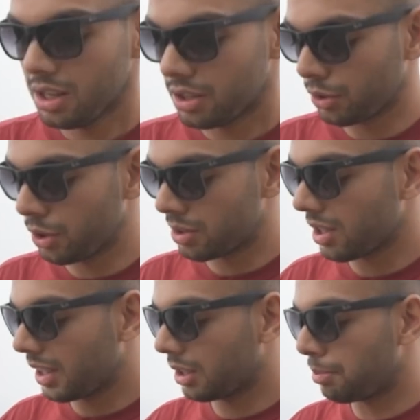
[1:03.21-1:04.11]
So you
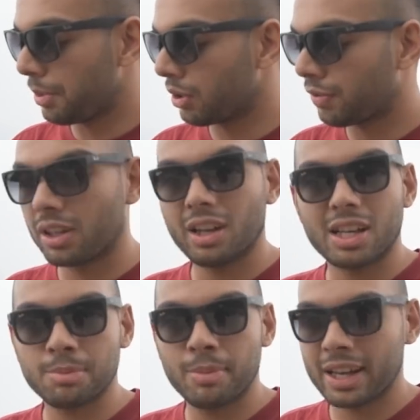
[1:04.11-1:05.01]
still get the beautiful
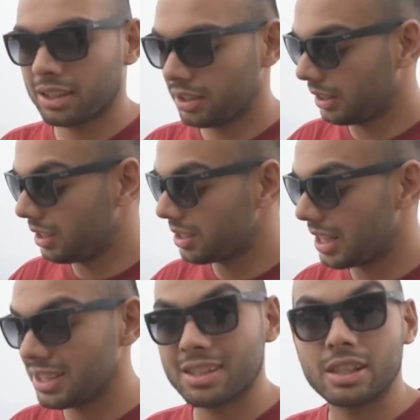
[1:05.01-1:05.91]
glass back. In this
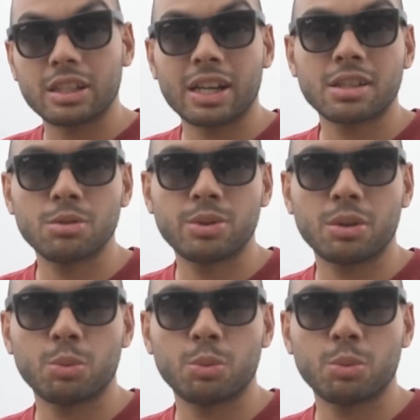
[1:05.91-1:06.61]
case, it's a translucent